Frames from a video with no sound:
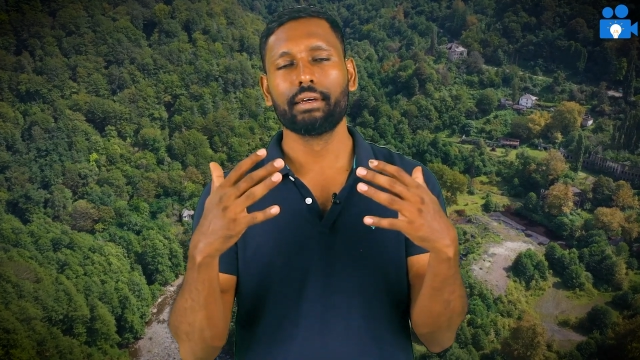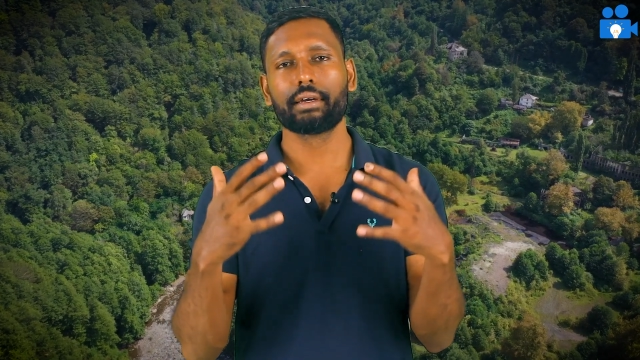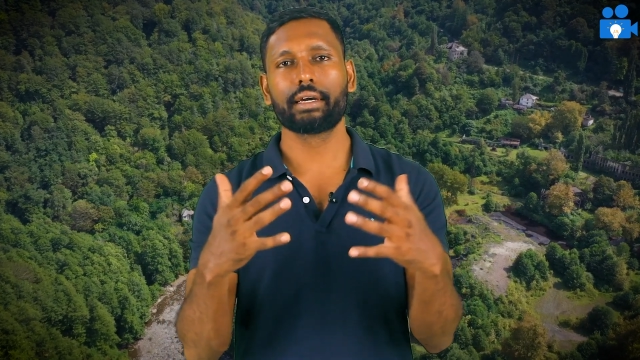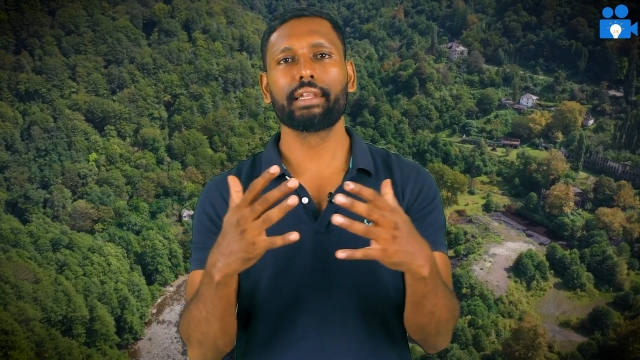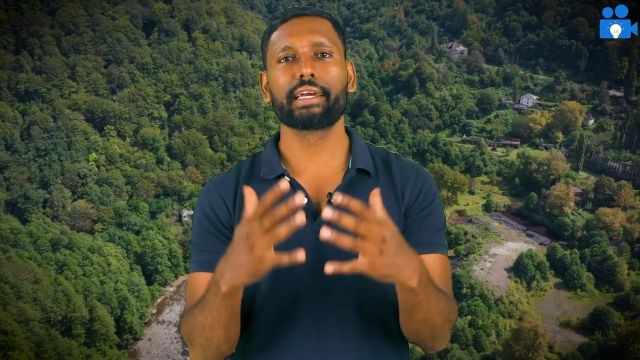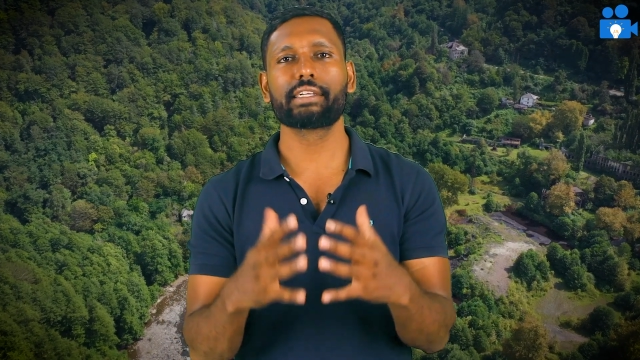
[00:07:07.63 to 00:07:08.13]

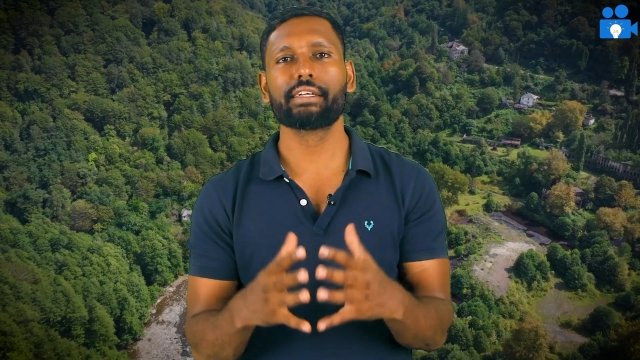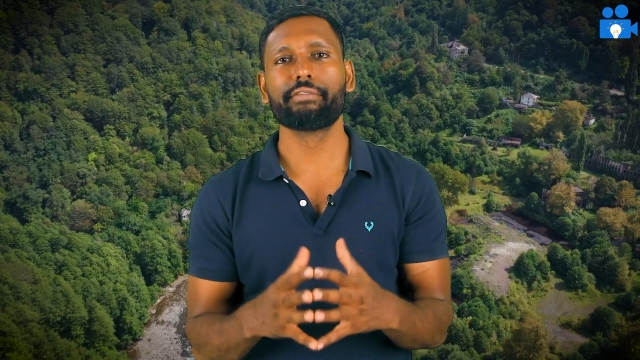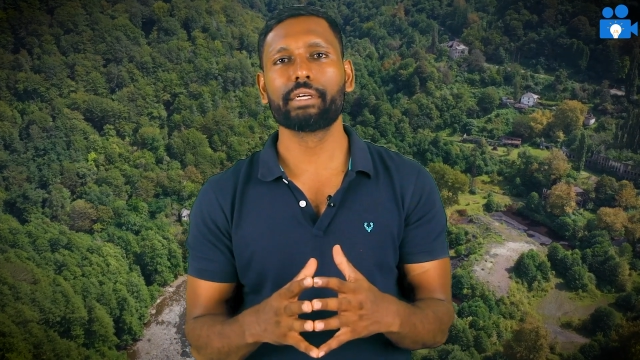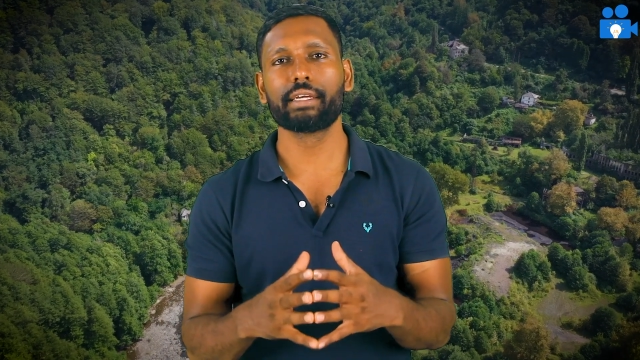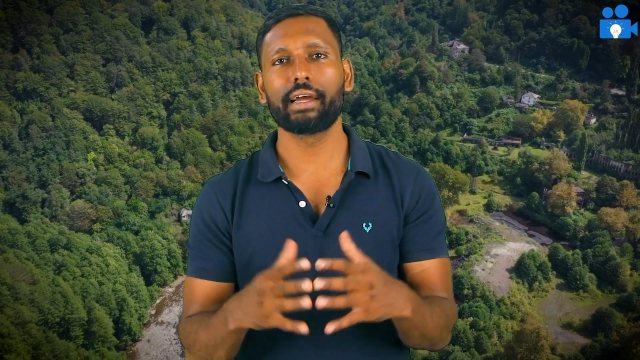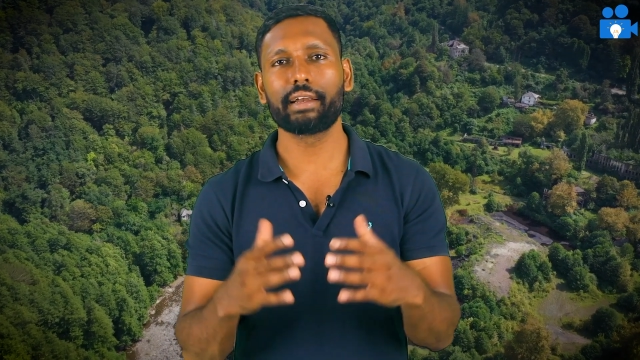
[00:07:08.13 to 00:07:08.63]

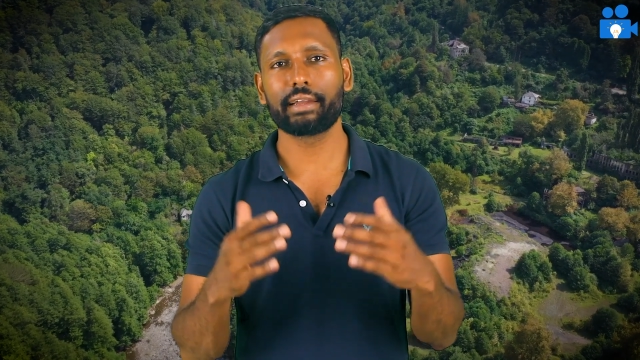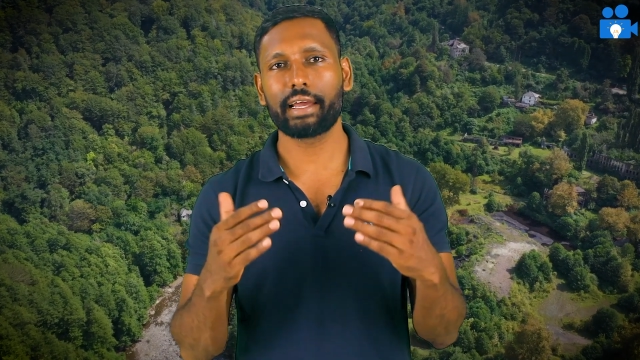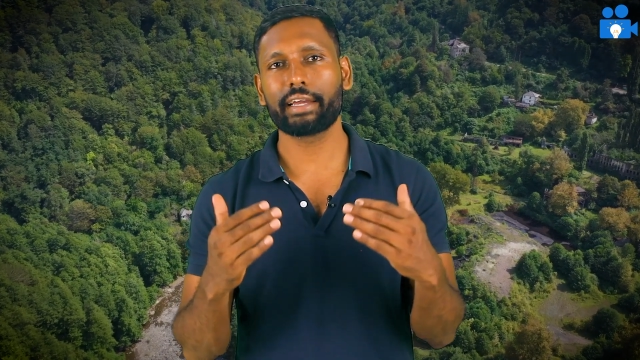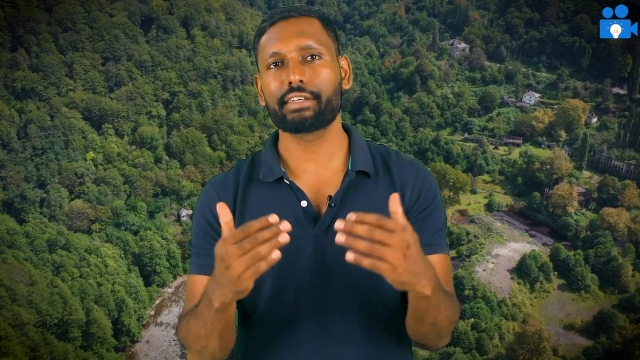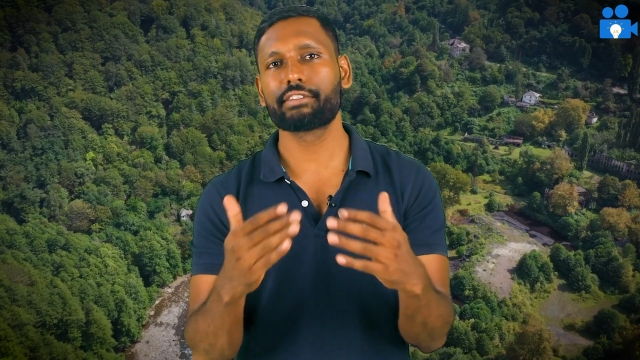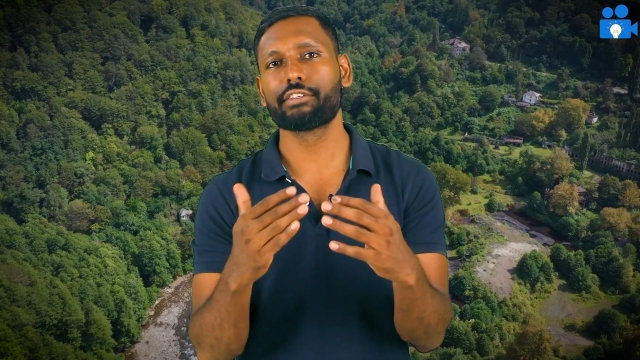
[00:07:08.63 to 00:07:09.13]
connectivity and
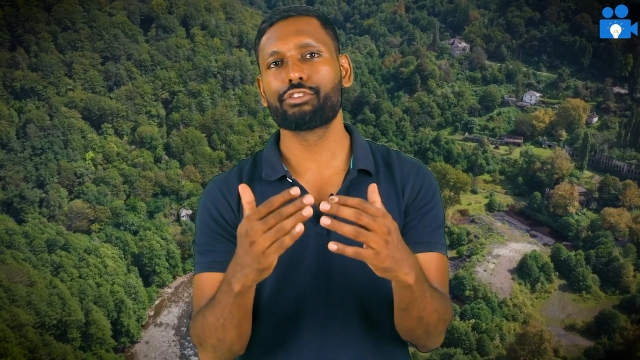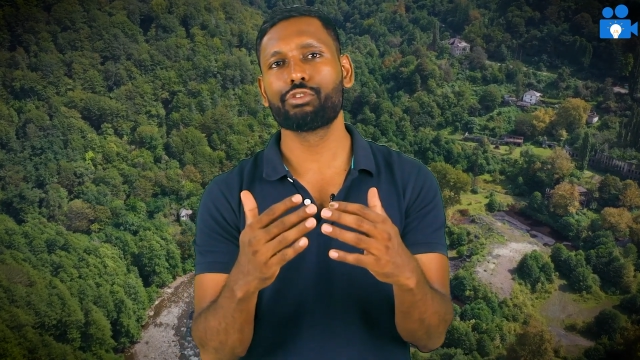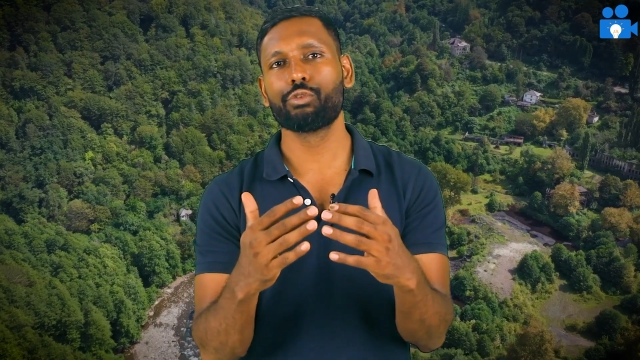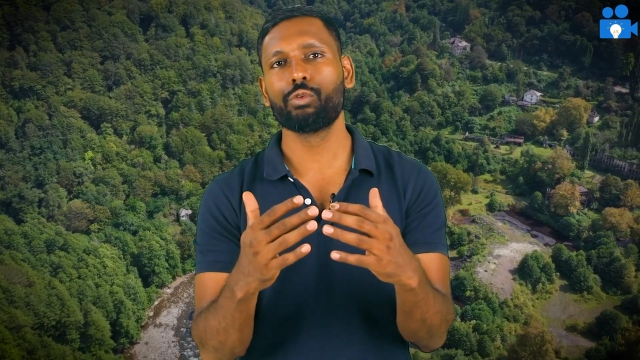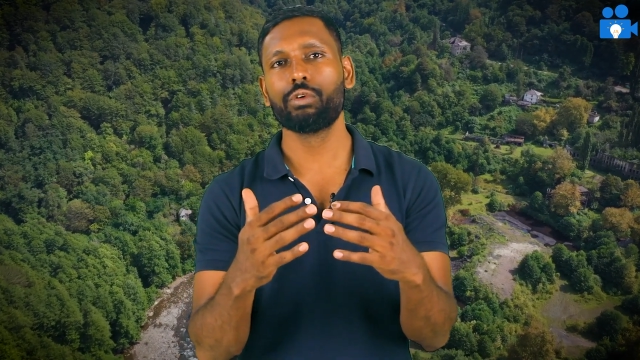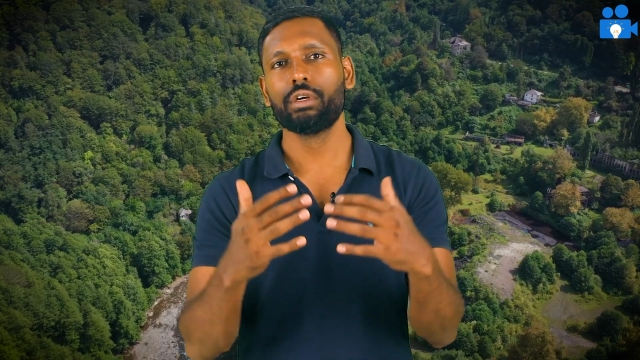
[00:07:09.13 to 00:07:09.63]
access
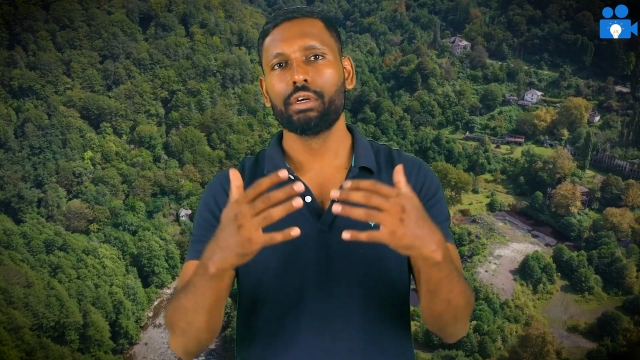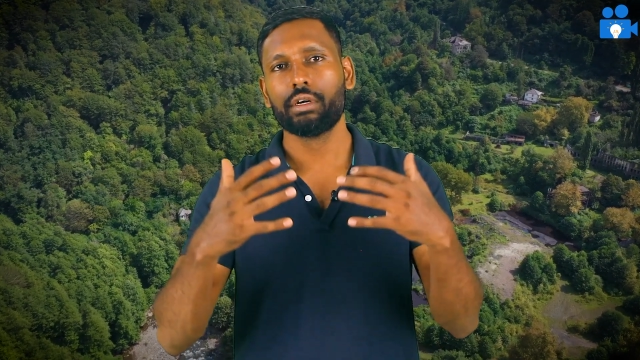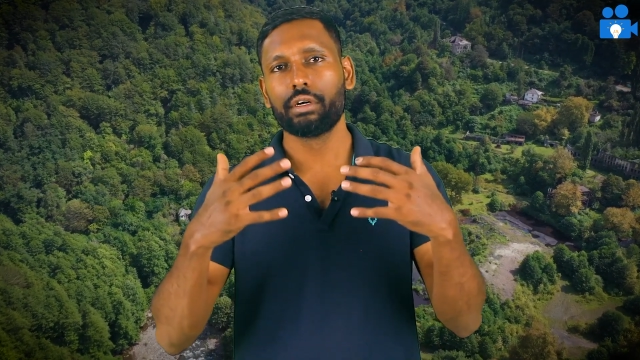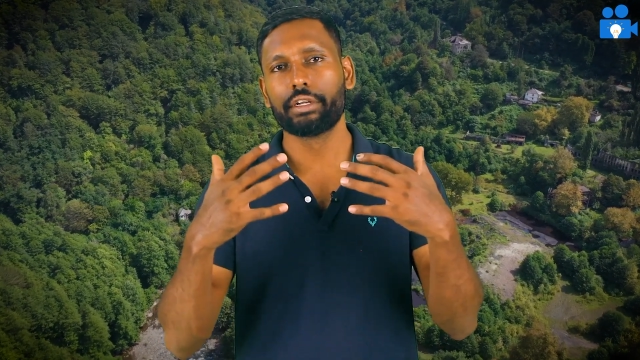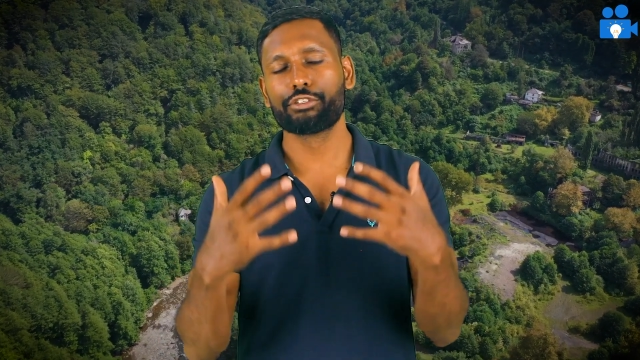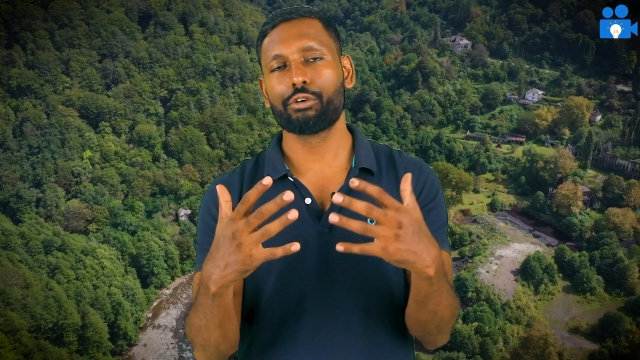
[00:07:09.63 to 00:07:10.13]
to
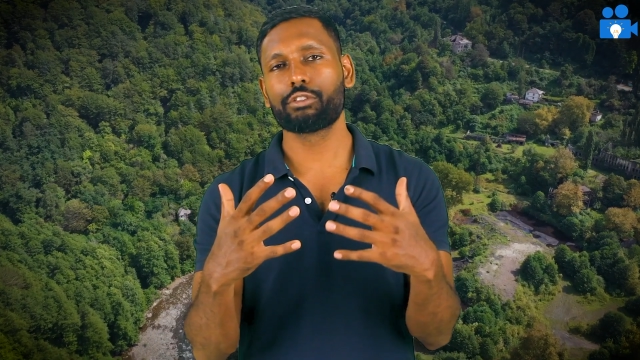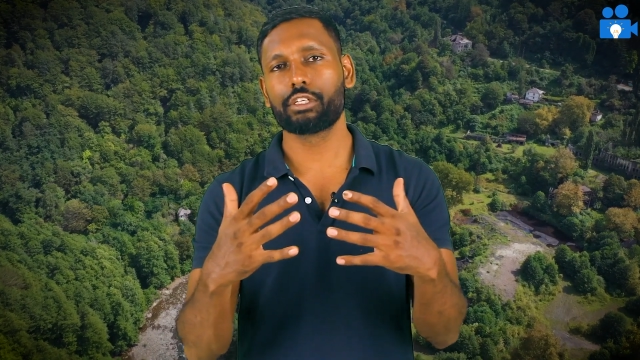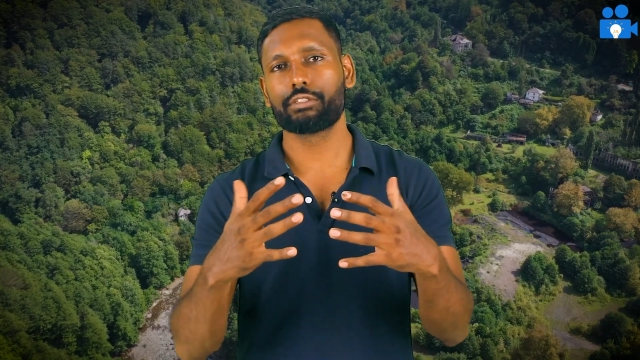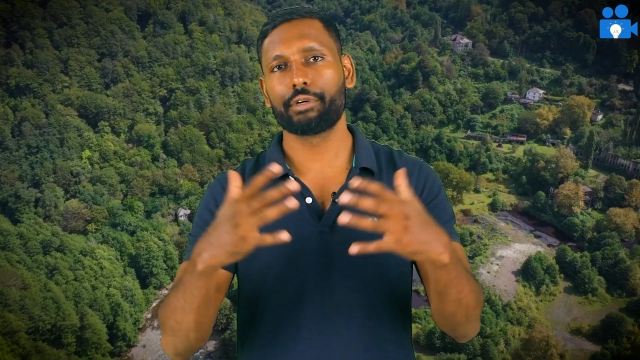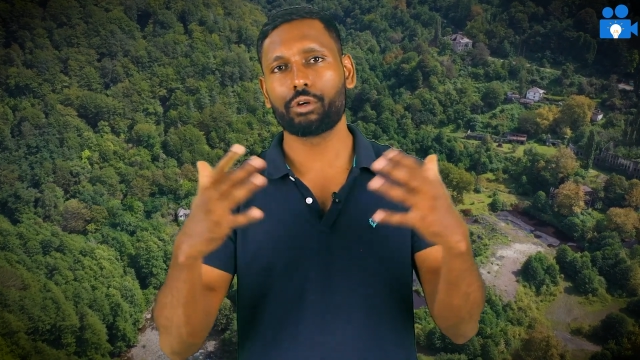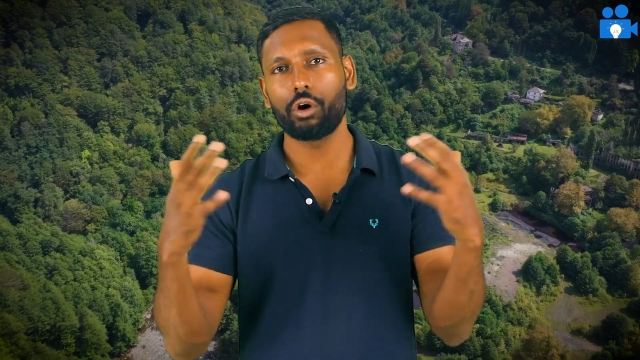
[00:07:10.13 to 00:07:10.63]

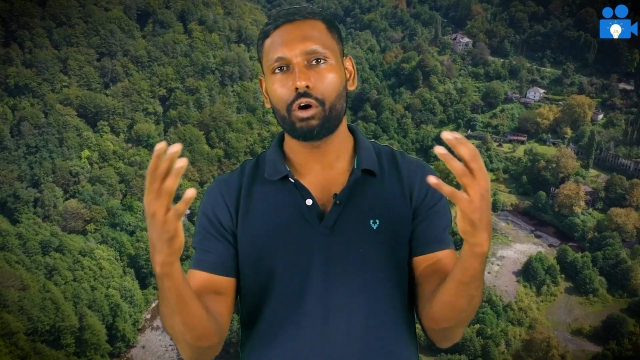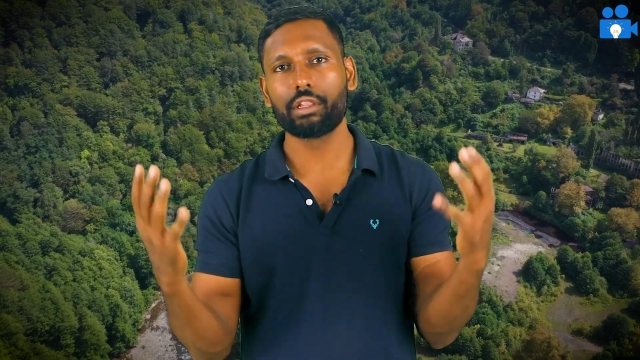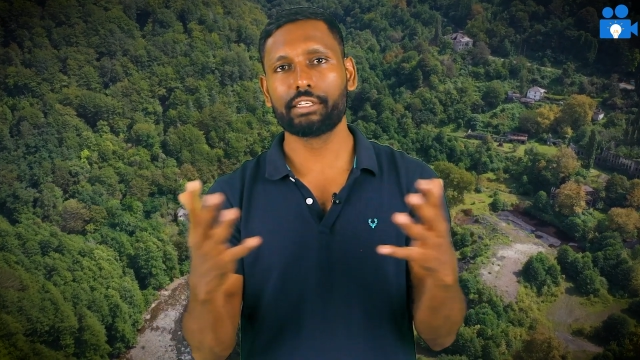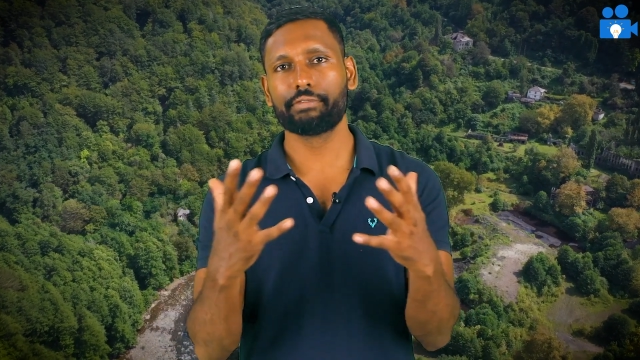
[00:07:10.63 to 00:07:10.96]
resources for all these